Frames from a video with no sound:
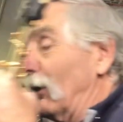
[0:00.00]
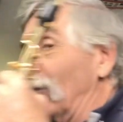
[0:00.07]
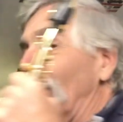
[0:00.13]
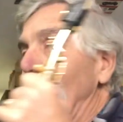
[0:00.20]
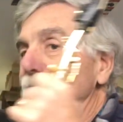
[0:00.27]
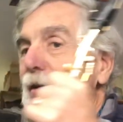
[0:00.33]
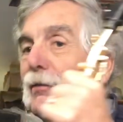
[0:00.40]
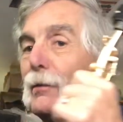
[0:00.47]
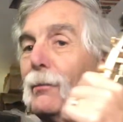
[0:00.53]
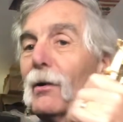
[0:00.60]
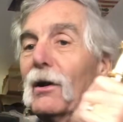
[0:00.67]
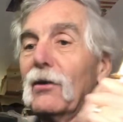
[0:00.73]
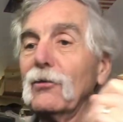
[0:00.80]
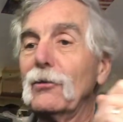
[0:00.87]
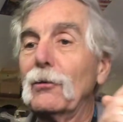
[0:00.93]
ones
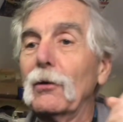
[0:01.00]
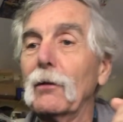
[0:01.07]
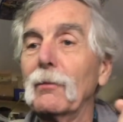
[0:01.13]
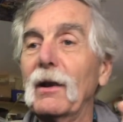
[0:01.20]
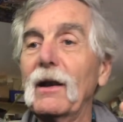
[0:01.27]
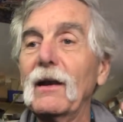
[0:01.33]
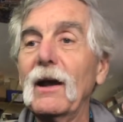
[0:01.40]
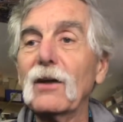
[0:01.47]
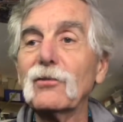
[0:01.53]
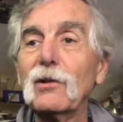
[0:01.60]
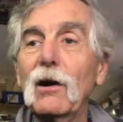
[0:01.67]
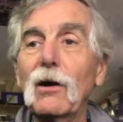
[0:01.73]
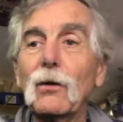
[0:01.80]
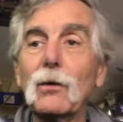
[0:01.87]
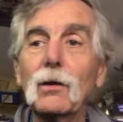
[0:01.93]
everybody's doing, but a nice
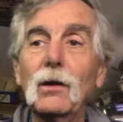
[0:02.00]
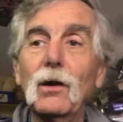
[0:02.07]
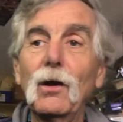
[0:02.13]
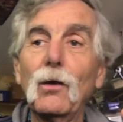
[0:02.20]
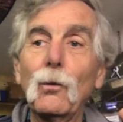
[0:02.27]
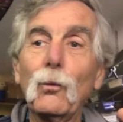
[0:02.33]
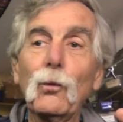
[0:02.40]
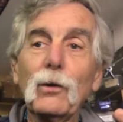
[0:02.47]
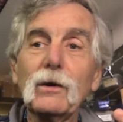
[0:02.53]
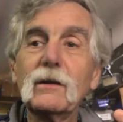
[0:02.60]
hard wood